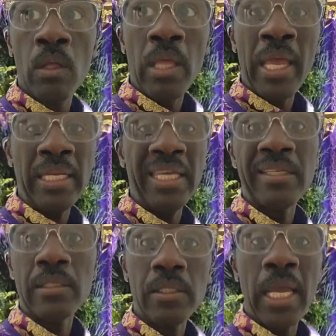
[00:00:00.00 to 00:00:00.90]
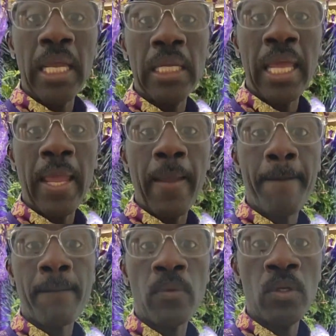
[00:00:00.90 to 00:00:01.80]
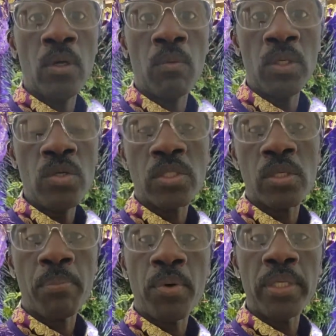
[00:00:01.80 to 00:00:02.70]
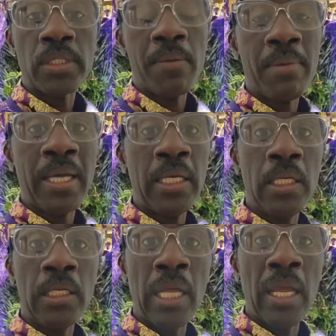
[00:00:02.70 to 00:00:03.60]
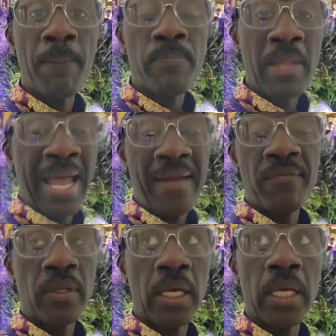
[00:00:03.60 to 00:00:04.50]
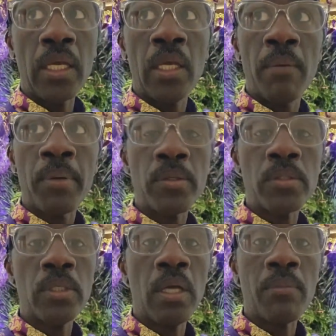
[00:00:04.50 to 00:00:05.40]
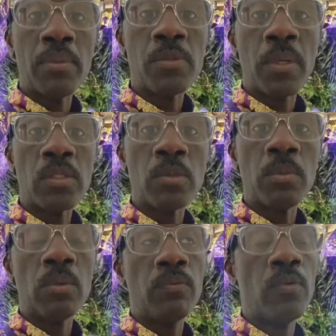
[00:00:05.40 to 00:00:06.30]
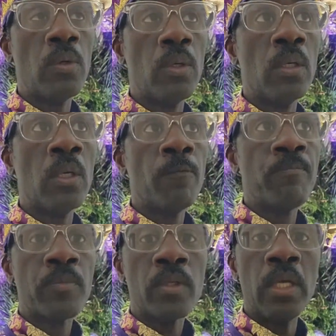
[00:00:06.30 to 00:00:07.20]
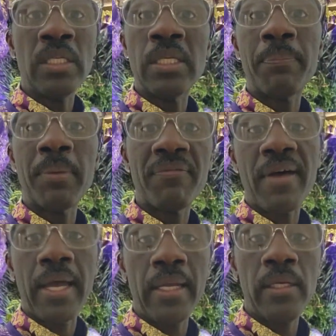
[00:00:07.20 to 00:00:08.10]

at the end of the day, that, when you're supporting somebody, that I feel like personally I'm responsible for exemplifying